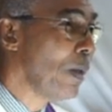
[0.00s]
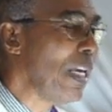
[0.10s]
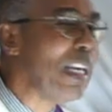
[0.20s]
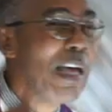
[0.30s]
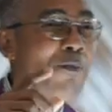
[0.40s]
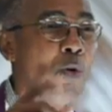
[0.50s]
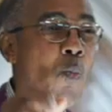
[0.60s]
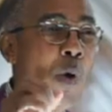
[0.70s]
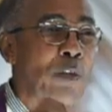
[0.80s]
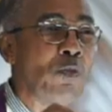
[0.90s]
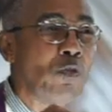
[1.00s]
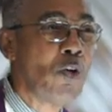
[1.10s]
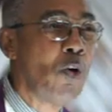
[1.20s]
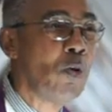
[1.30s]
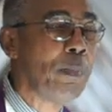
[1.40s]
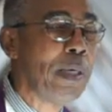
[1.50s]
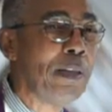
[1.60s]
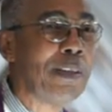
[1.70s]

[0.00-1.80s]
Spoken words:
He never once told me